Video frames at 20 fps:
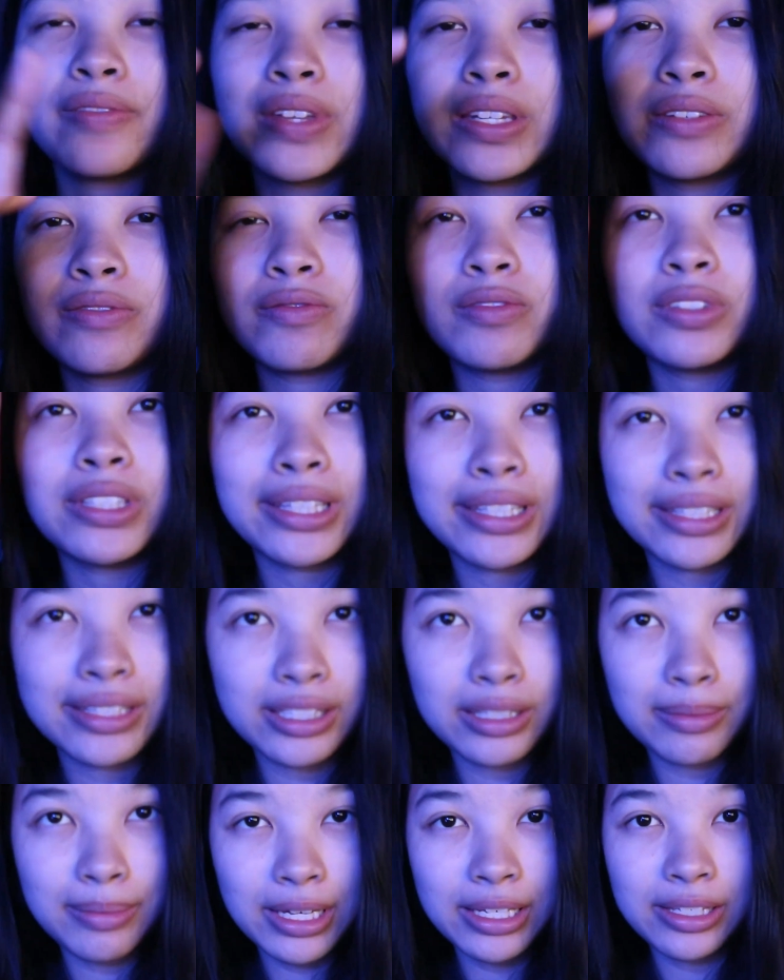even really
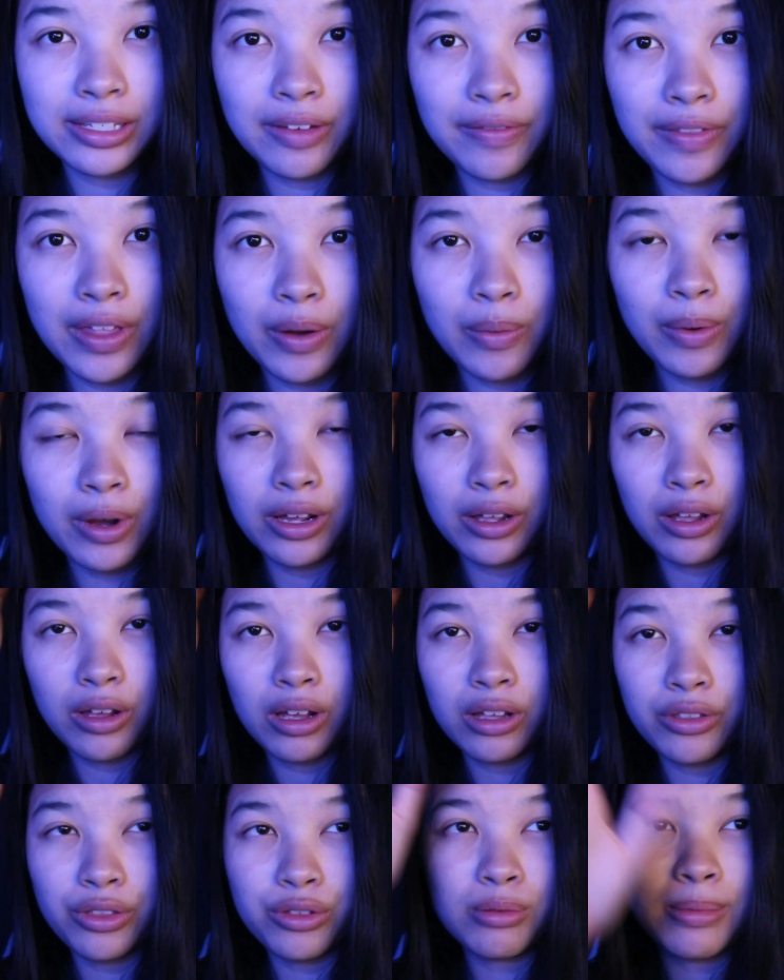see myself that
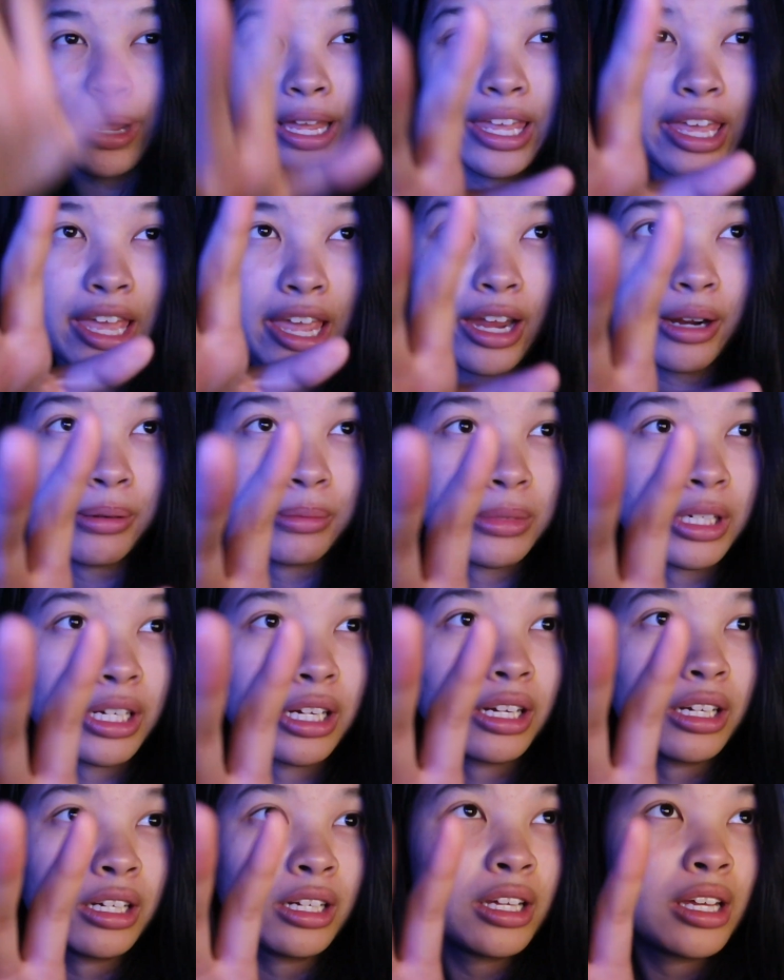well through my
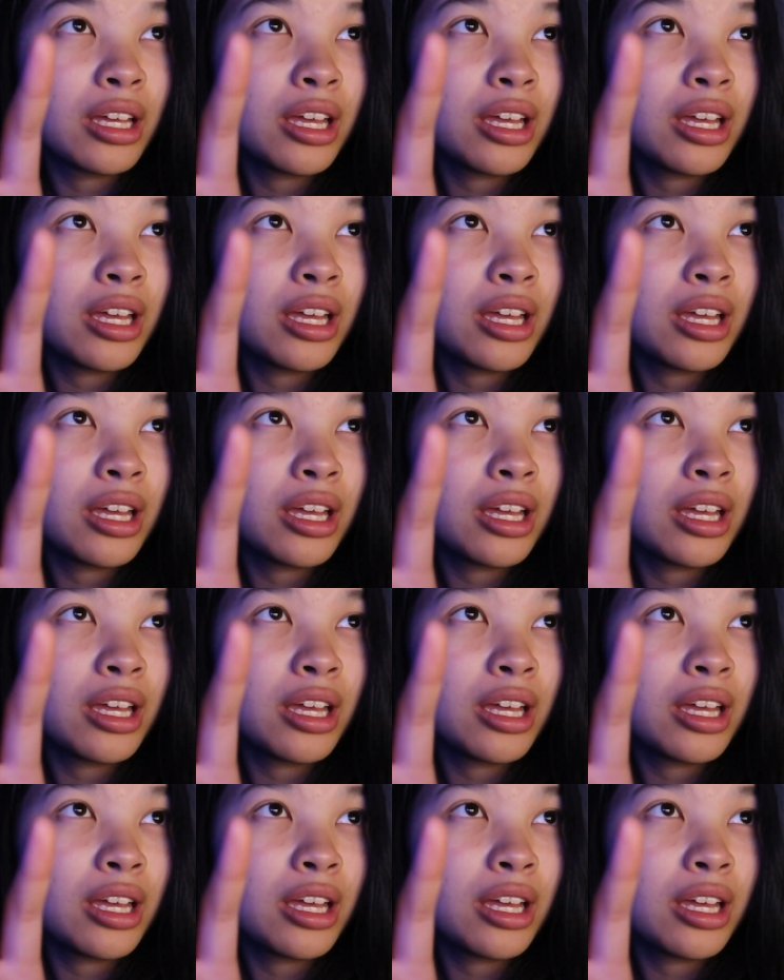camera